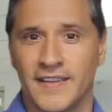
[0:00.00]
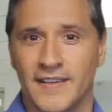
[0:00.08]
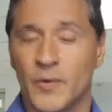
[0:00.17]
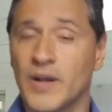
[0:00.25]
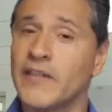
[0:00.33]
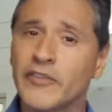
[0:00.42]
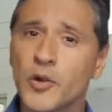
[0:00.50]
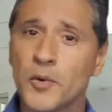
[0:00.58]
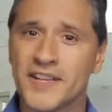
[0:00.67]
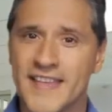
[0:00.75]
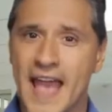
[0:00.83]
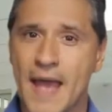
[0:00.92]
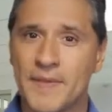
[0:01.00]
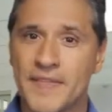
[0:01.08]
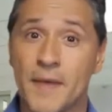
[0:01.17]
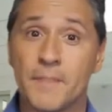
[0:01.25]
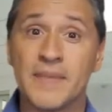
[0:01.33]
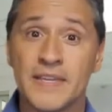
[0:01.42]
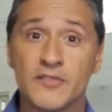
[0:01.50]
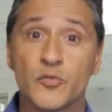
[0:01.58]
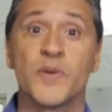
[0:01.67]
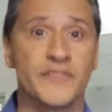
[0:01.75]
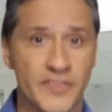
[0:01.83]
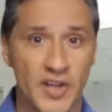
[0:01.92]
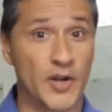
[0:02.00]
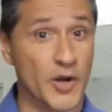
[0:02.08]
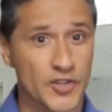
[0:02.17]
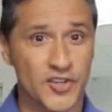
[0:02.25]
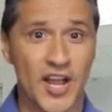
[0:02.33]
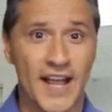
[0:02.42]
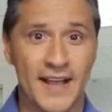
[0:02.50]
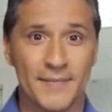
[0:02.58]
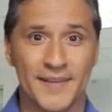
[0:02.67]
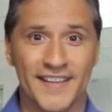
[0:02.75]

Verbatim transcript: When everyone is happy, that means we've done our job.